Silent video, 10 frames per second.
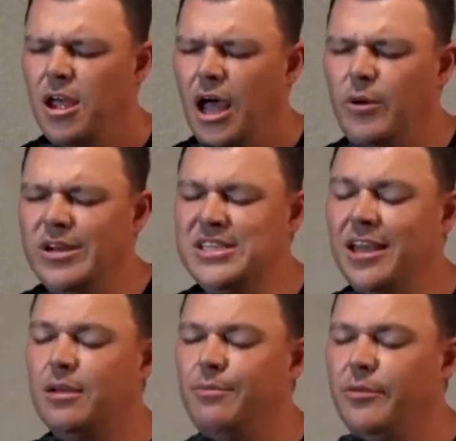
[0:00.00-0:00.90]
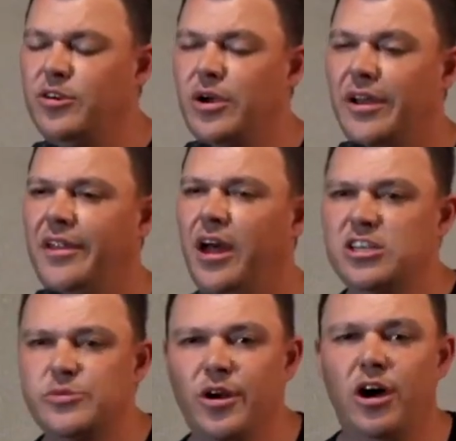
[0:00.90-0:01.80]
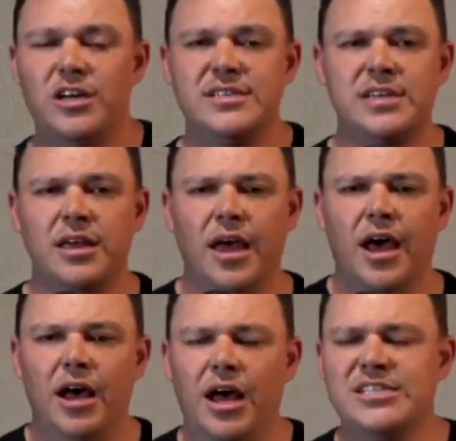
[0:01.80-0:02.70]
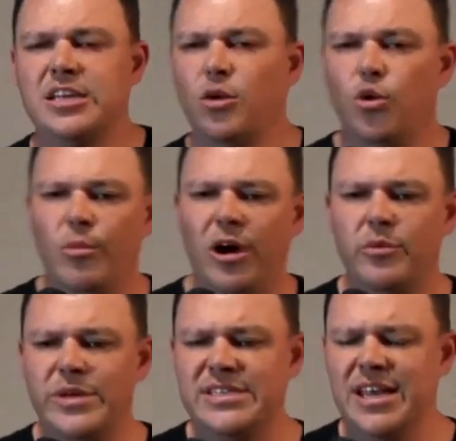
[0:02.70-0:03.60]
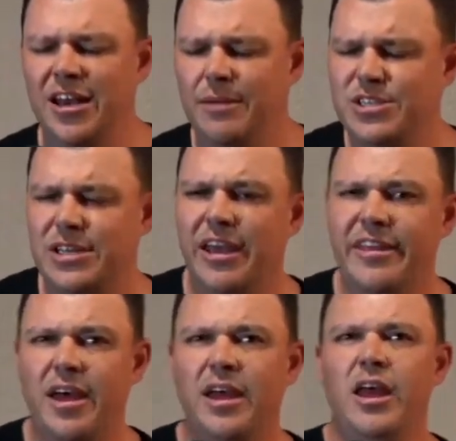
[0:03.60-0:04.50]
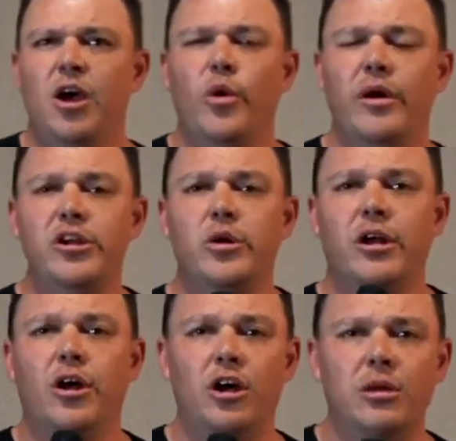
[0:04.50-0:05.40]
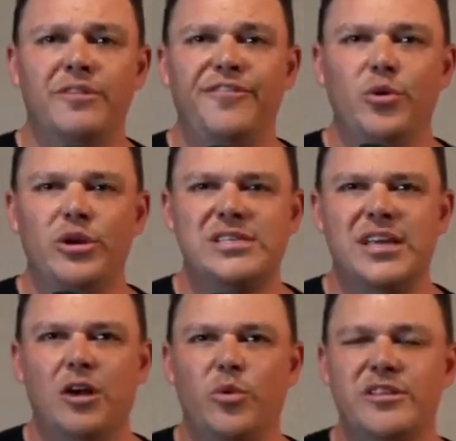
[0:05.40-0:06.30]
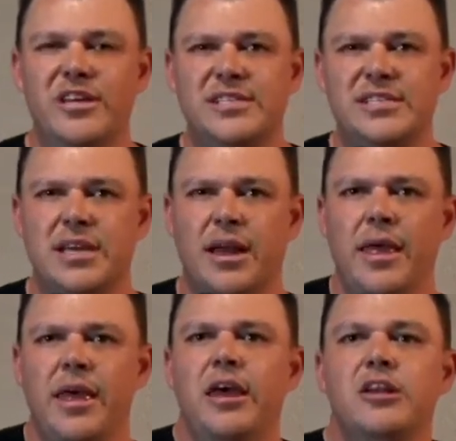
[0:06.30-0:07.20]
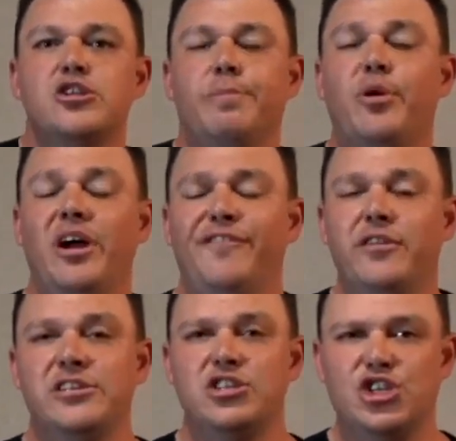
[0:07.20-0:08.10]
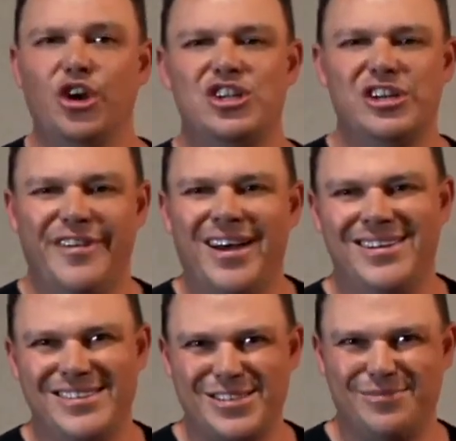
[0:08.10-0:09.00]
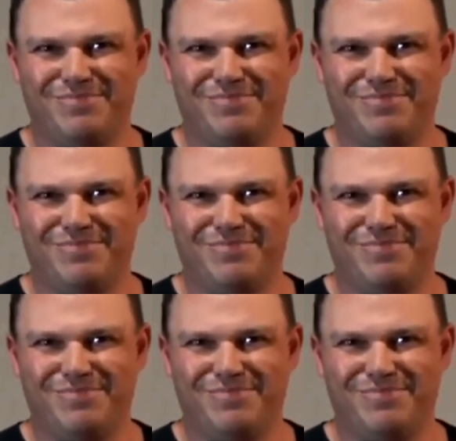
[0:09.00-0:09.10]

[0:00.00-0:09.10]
I want to take a moment right now. I just want to ask us in the room, why don't we stand up together? Where are you at home? If you would stand with us to pray for this church of ours.